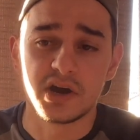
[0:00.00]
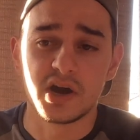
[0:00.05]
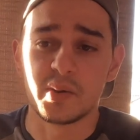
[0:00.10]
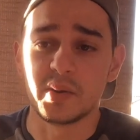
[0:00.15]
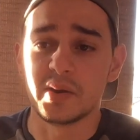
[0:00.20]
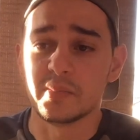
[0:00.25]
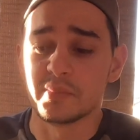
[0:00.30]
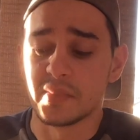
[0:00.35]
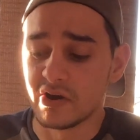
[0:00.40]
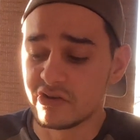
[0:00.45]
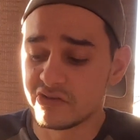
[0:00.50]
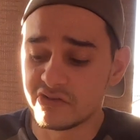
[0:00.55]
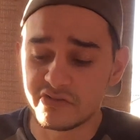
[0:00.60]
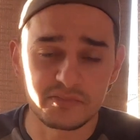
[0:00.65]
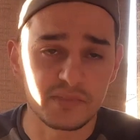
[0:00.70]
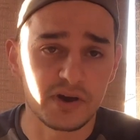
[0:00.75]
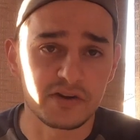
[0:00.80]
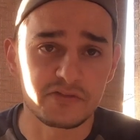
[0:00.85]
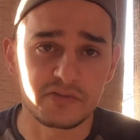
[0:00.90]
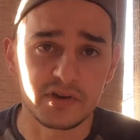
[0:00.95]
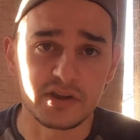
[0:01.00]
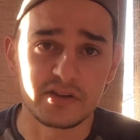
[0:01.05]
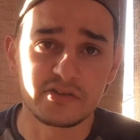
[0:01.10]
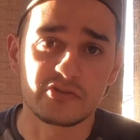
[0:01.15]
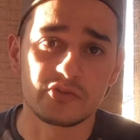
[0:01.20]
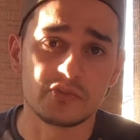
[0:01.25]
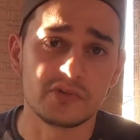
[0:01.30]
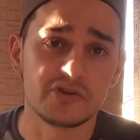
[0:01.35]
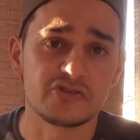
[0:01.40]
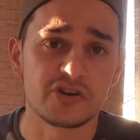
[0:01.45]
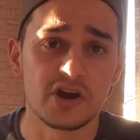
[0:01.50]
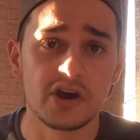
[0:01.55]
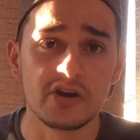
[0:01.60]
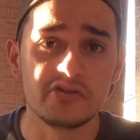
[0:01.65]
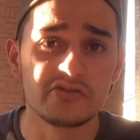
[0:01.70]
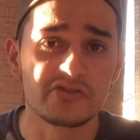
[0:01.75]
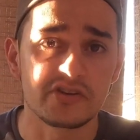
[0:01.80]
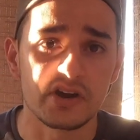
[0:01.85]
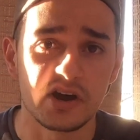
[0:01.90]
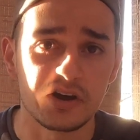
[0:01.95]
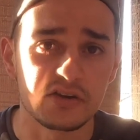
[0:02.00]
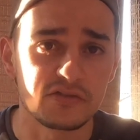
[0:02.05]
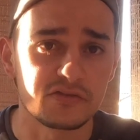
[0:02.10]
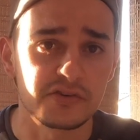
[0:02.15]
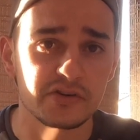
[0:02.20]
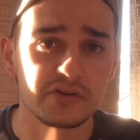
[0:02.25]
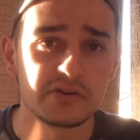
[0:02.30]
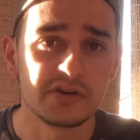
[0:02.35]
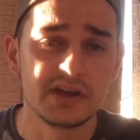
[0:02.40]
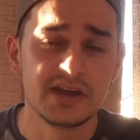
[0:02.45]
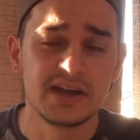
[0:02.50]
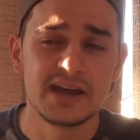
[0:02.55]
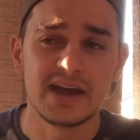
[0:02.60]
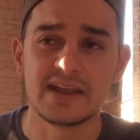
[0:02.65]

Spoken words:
I mean, most of my friends which owns an iPhone